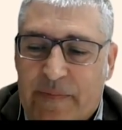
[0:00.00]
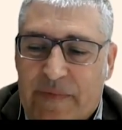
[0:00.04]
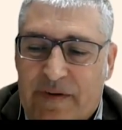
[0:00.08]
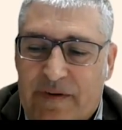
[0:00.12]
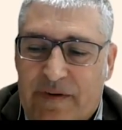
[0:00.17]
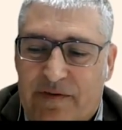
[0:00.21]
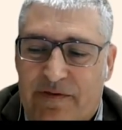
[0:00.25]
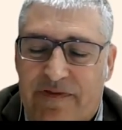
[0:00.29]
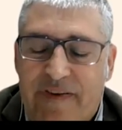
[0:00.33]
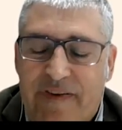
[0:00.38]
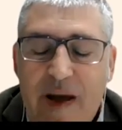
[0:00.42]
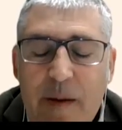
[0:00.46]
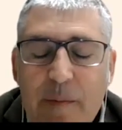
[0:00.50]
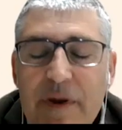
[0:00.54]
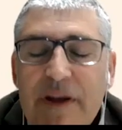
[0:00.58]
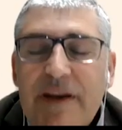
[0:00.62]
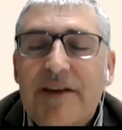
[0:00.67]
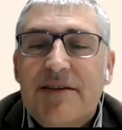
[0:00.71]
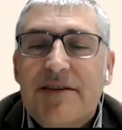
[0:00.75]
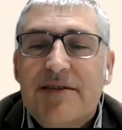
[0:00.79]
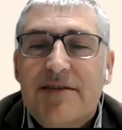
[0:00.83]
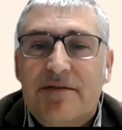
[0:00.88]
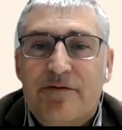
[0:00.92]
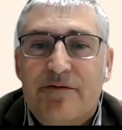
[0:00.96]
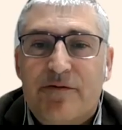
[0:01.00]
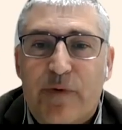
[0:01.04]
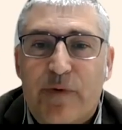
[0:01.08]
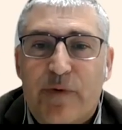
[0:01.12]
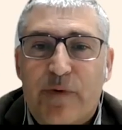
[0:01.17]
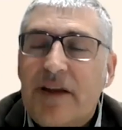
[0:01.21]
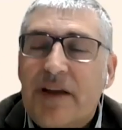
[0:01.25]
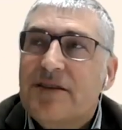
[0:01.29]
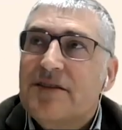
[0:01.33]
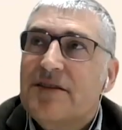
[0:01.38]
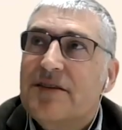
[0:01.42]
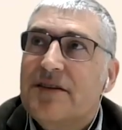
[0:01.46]
families and
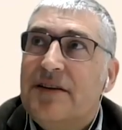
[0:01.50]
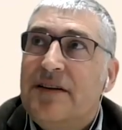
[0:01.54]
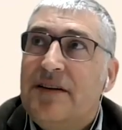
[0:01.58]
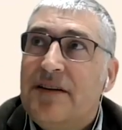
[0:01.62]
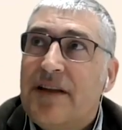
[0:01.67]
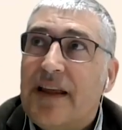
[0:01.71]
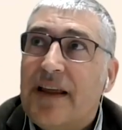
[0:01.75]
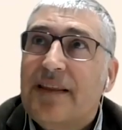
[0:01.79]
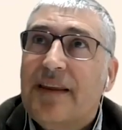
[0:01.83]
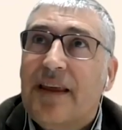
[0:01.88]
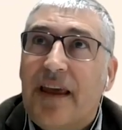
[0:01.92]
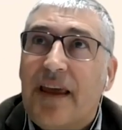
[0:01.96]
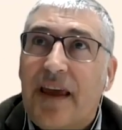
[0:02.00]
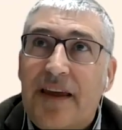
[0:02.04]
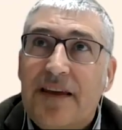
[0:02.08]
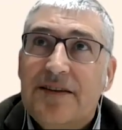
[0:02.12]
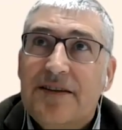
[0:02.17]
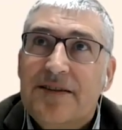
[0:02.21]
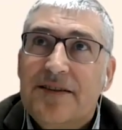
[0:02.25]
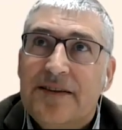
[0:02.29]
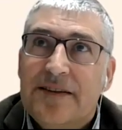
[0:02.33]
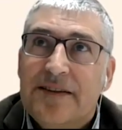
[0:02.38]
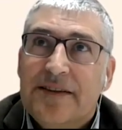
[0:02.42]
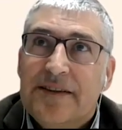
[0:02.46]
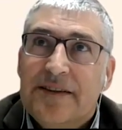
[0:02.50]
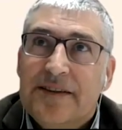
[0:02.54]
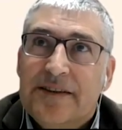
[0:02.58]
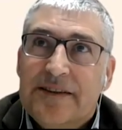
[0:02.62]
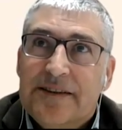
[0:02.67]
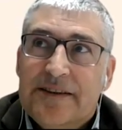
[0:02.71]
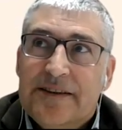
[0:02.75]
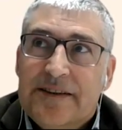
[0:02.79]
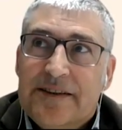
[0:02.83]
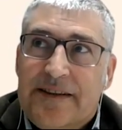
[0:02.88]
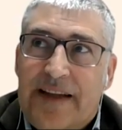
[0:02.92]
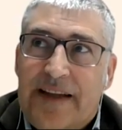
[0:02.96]
friends, in that case,
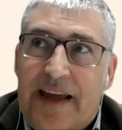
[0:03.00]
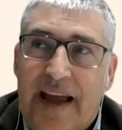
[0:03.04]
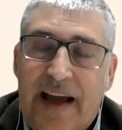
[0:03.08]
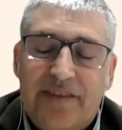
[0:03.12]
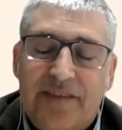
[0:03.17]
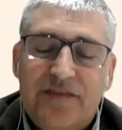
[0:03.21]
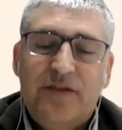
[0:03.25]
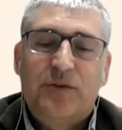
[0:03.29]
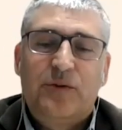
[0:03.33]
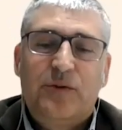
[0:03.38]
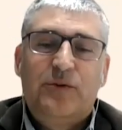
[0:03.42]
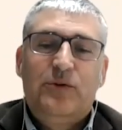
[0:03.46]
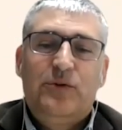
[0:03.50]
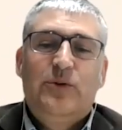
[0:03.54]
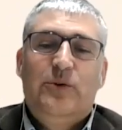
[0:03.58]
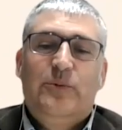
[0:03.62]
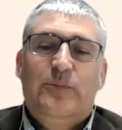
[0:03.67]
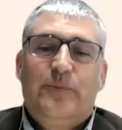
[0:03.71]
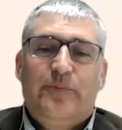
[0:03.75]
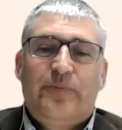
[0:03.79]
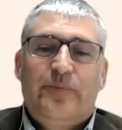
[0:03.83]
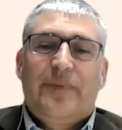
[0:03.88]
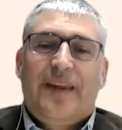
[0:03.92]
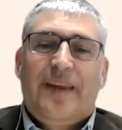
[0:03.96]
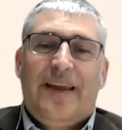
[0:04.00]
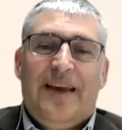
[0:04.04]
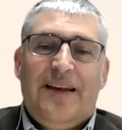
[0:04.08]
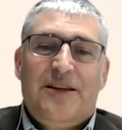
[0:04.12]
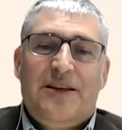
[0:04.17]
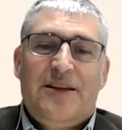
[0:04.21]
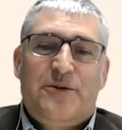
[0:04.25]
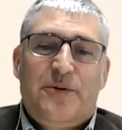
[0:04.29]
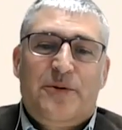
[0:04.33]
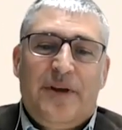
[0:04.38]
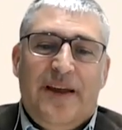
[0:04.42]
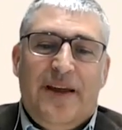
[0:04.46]
they have to do an
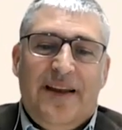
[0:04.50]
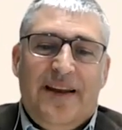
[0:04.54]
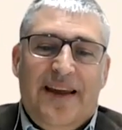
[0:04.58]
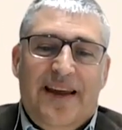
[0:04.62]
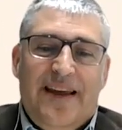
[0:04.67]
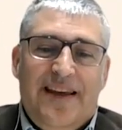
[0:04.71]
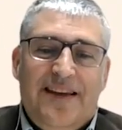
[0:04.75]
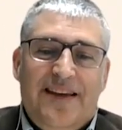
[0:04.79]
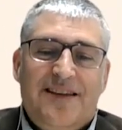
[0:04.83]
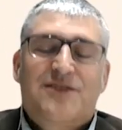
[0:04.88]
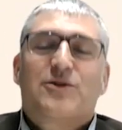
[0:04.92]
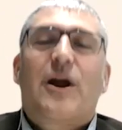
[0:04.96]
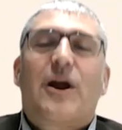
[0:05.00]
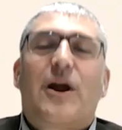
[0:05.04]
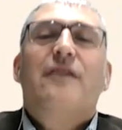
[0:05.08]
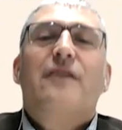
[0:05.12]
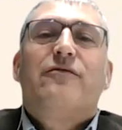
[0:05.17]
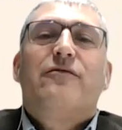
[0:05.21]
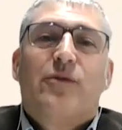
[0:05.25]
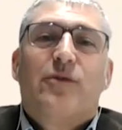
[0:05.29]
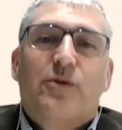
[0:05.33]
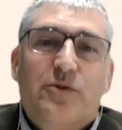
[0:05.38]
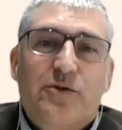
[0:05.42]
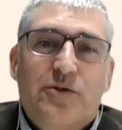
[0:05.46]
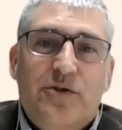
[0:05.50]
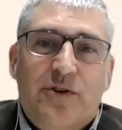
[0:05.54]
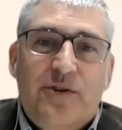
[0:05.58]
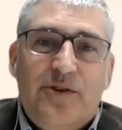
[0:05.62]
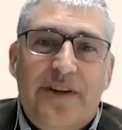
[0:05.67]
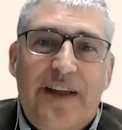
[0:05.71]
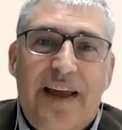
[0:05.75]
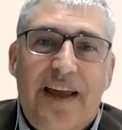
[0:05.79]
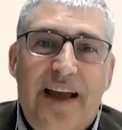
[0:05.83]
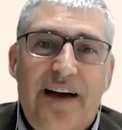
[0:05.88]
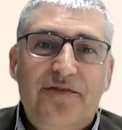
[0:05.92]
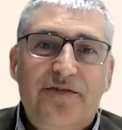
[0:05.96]
extra effort.
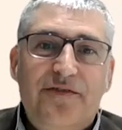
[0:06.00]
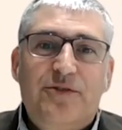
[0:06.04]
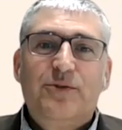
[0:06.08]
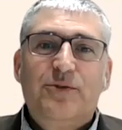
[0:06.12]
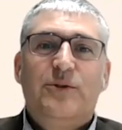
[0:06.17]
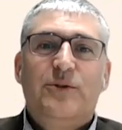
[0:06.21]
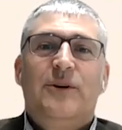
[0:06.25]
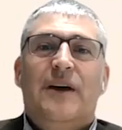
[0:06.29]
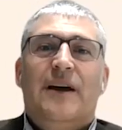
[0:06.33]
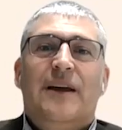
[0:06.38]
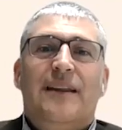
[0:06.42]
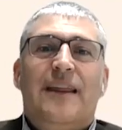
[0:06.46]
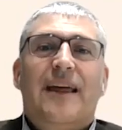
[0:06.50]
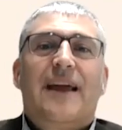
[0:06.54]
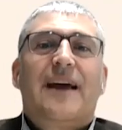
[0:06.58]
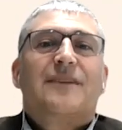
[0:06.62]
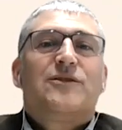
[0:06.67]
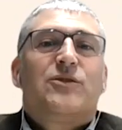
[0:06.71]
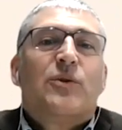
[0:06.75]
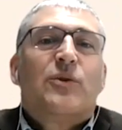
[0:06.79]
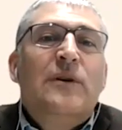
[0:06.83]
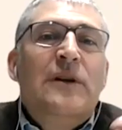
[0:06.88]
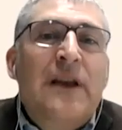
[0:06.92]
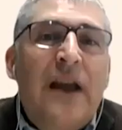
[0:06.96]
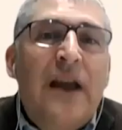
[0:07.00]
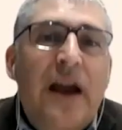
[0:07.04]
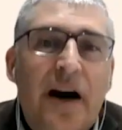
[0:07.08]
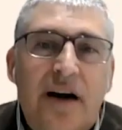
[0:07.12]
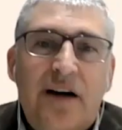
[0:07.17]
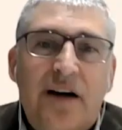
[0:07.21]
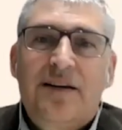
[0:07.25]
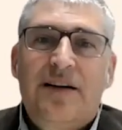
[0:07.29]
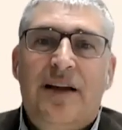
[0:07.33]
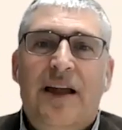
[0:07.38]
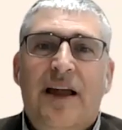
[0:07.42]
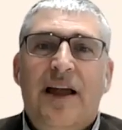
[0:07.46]
They have to
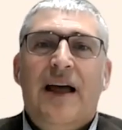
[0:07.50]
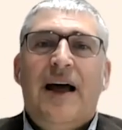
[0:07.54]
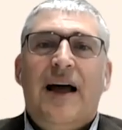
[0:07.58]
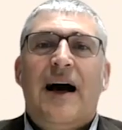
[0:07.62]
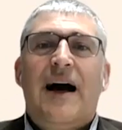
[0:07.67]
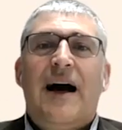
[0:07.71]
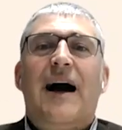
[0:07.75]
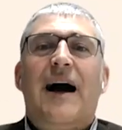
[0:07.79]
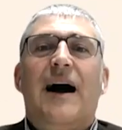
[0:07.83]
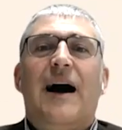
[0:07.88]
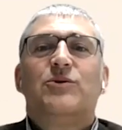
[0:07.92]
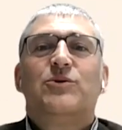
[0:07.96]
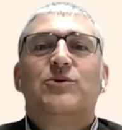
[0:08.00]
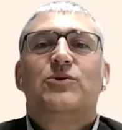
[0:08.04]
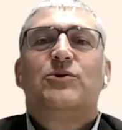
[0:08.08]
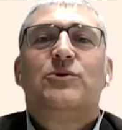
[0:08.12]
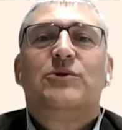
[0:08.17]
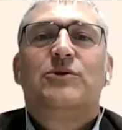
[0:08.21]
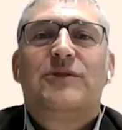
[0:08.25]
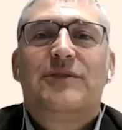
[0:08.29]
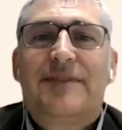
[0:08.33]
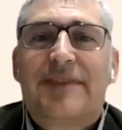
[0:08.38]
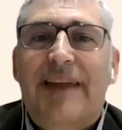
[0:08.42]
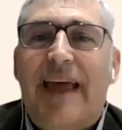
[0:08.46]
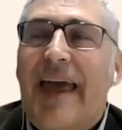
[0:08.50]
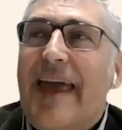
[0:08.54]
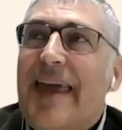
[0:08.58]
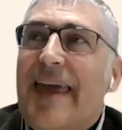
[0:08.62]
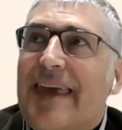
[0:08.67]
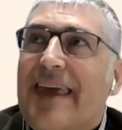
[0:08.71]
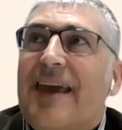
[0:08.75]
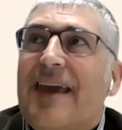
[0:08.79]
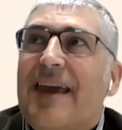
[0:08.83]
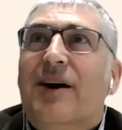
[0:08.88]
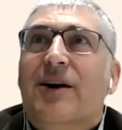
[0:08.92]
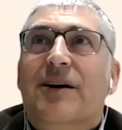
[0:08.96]
learn how to
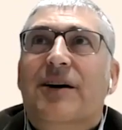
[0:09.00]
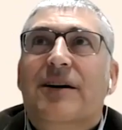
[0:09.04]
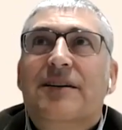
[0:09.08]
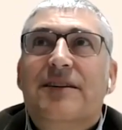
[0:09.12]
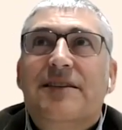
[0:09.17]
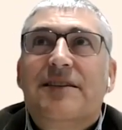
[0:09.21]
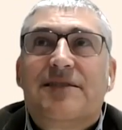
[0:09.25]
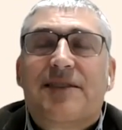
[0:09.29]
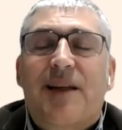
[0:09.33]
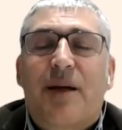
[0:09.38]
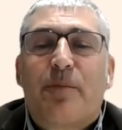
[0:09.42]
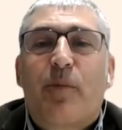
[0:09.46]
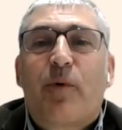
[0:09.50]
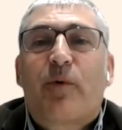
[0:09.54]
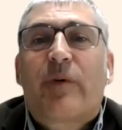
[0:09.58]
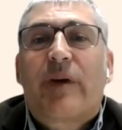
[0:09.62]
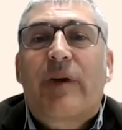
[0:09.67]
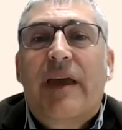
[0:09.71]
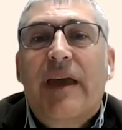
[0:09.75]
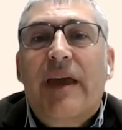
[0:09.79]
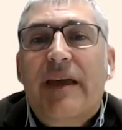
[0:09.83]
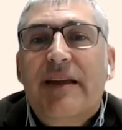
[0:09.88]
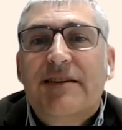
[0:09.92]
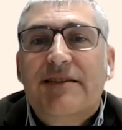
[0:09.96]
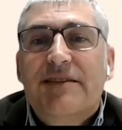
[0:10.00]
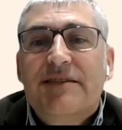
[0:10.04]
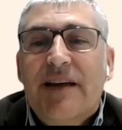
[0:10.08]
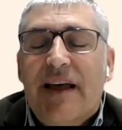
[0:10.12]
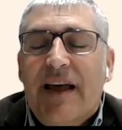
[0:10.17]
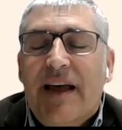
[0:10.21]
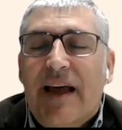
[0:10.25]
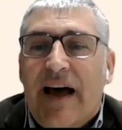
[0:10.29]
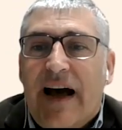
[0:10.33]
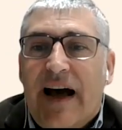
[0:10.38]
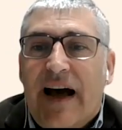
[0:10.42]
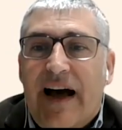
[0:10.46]
take care of this type of kids,
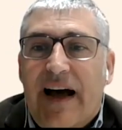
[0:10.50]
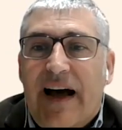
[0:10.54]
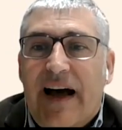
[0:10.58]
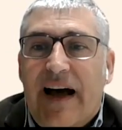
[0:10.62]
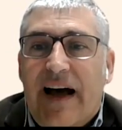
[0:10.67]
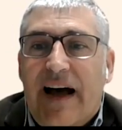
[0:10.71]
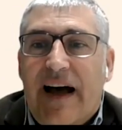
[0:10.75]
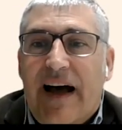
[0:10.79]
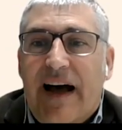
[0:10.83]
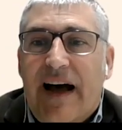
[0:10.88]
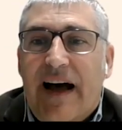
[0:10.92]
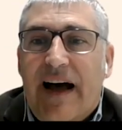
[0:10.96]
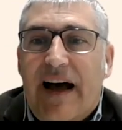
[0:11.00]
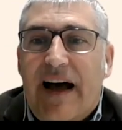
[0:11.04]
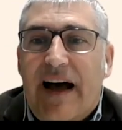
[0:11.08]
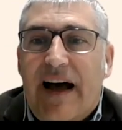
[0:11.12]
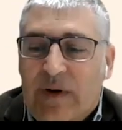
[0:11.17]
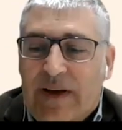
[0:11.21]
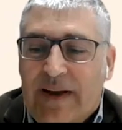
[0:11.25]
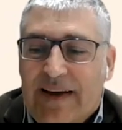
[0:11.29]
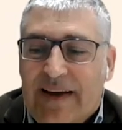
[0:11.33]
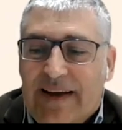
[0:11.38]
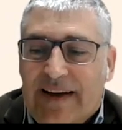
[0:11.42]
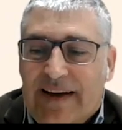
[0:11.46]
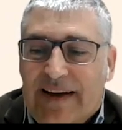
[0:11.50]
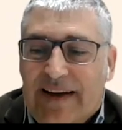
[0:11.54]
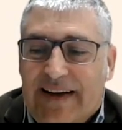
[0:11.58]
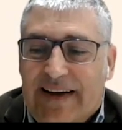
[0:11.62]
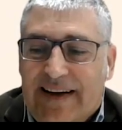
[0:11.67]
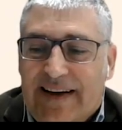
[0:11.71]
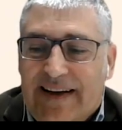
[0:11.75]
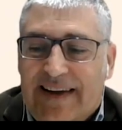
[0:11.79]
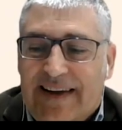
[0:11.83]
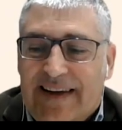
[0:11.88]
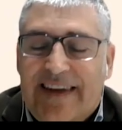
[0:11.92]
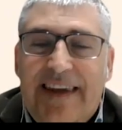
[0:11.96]
how to
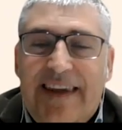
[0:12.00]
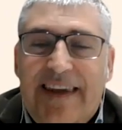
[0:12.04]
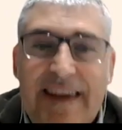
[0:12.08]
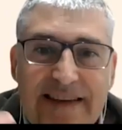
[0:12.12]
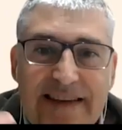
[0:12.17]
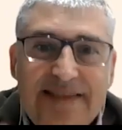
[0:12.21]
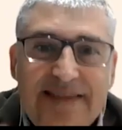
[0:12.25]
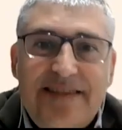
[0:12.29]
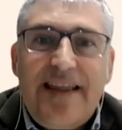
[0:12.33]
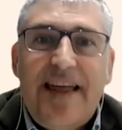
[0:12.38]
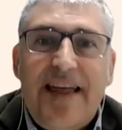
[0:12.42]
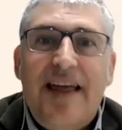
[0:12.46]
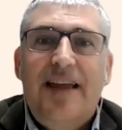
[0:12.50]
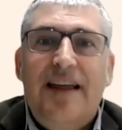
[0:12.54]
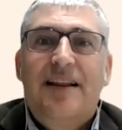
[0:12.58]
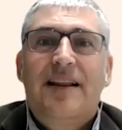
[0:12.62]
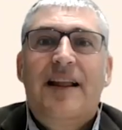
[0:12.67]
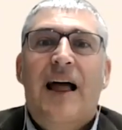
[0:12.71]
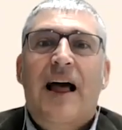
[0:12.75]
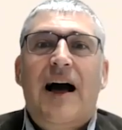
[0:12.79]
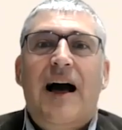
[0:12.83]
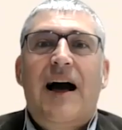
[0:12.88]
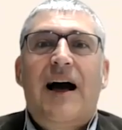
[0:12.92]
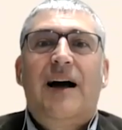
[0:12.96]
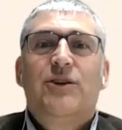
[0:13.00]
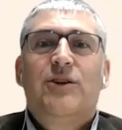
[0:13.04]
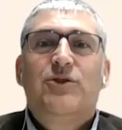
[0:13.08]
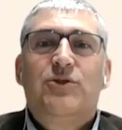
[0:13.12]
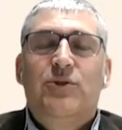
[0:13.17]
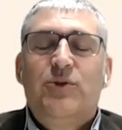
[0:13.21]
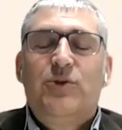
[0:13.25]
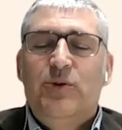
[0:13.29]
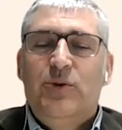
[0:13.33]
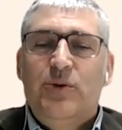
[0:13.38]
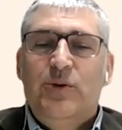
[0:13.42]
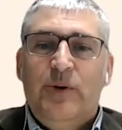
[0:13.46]
kiss them, how
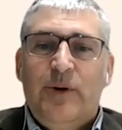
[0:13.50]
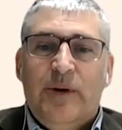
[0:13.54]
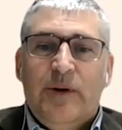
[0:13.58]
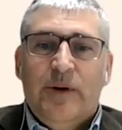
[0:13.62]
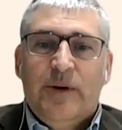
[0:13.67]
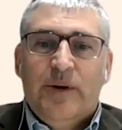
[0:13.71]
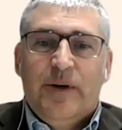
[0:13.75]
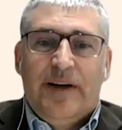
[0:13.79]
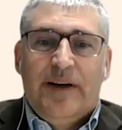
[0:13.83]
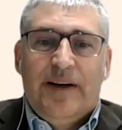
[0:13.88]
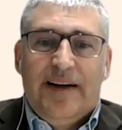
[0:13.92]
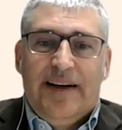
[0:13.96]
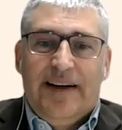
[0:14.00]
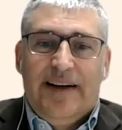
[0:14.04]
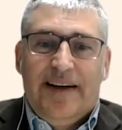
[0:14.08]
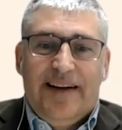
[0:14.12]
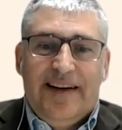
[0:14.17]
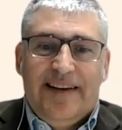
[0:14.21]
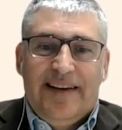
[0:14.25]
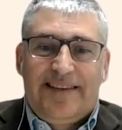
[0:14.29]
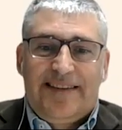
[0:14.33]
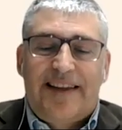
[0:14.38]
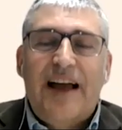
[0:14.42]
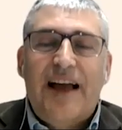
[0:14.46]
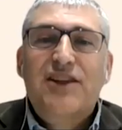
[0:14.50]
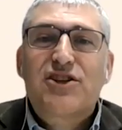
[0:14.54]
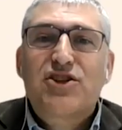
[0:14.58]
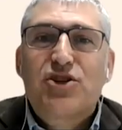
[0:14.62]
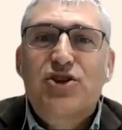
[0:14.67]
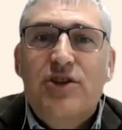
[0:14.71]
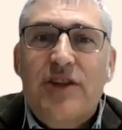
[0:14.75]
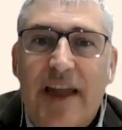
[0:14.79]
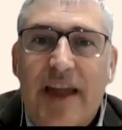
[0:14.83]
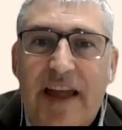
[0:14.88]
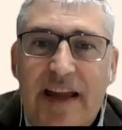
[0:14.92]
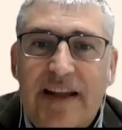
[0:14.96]
to touch
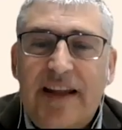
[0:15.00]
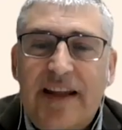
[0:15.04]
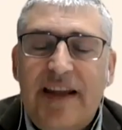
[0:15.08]
them.